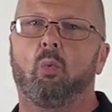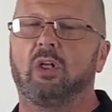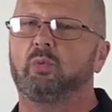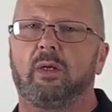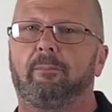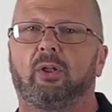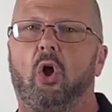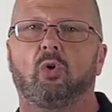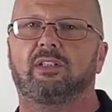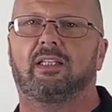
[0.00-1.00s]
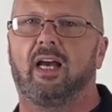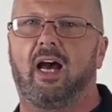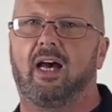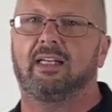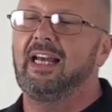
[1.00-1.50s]
Once we belong to
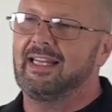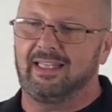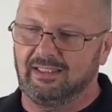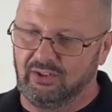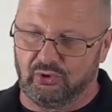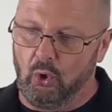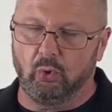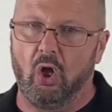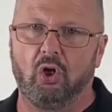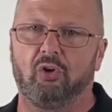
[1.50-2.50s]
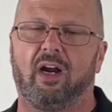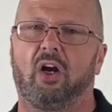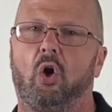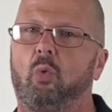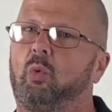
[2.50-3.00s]
God, this is no longer our home.